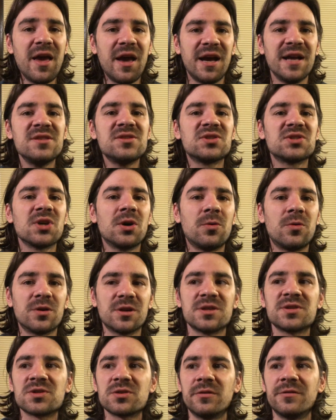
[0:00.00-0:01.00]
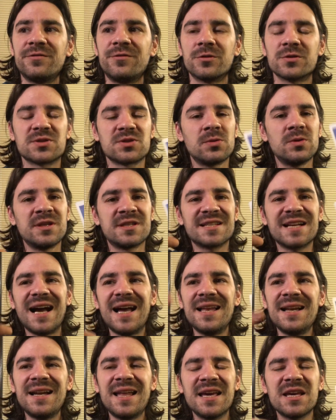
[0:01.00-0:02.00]
and so on and so forth so it's
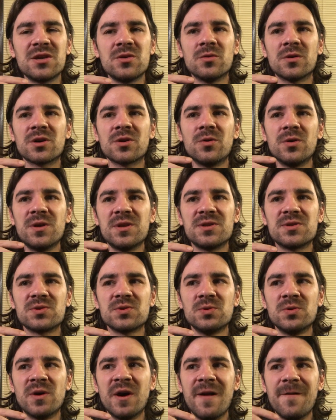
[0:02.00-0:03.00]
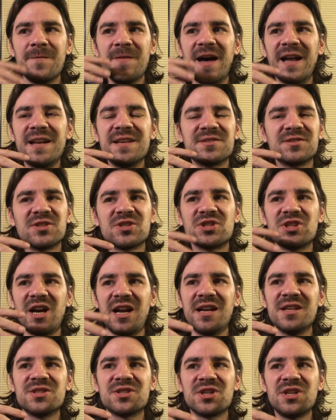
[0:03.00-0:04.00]
kind of like you are going to that is the
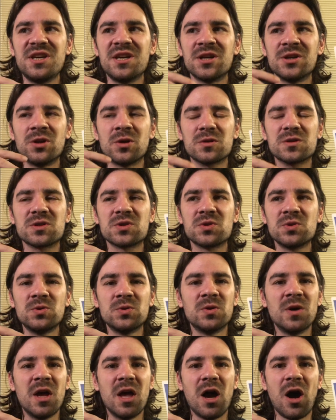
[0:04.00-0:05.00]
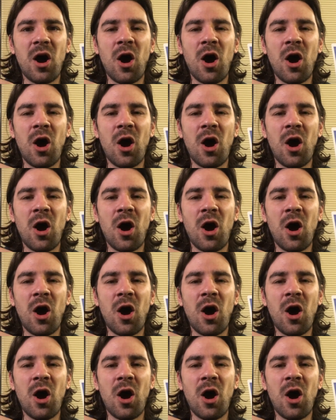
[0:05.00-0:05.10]
challenge here not to